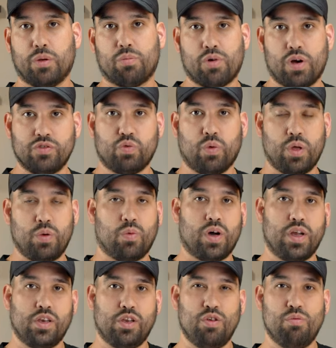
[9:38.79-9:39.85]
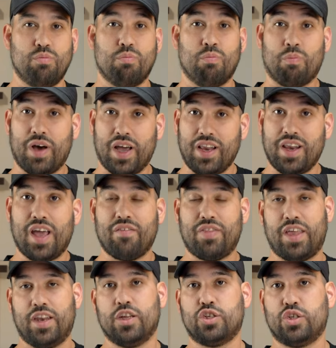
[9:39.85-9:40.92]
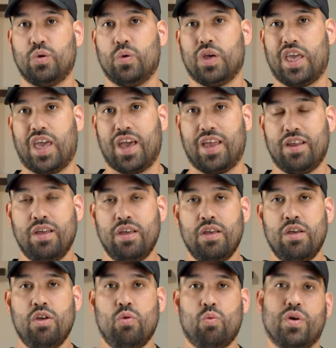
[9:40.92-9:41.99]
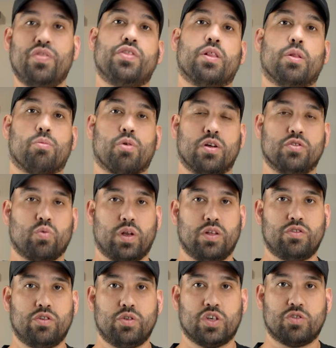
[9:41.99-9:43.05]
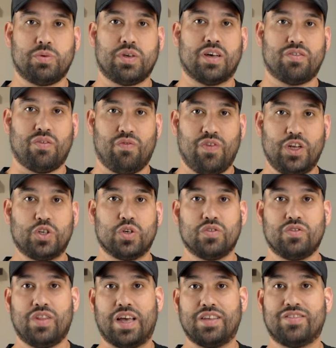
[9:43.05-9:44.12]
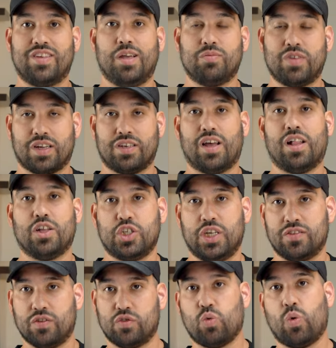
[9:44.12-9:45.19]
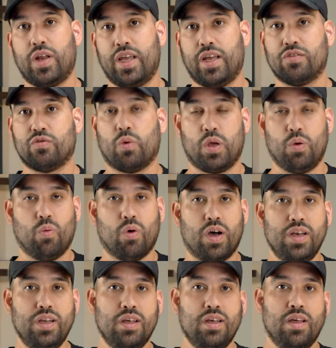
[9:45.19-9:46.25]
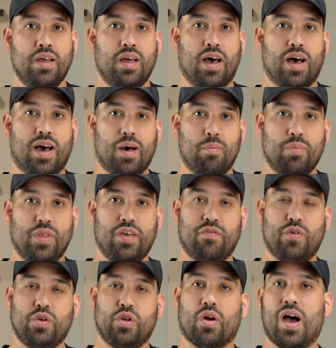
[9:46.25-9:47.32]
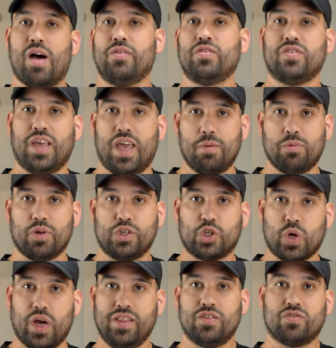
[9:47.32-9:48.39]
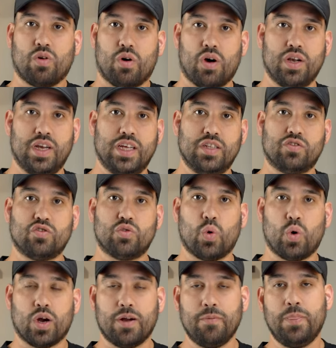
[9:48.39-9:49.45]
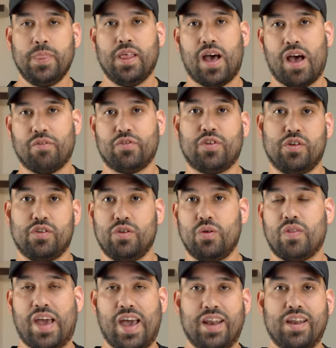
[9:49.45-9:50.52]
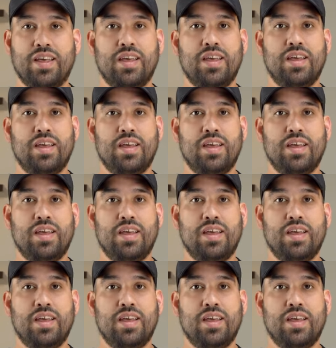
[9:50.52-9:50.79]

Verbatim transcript: LeBron 21, you might have that issue again with the LeBron 22 just because it features that same technology as the 20 and 21. Um, if you're obviously able to try these on in store, obviously do that.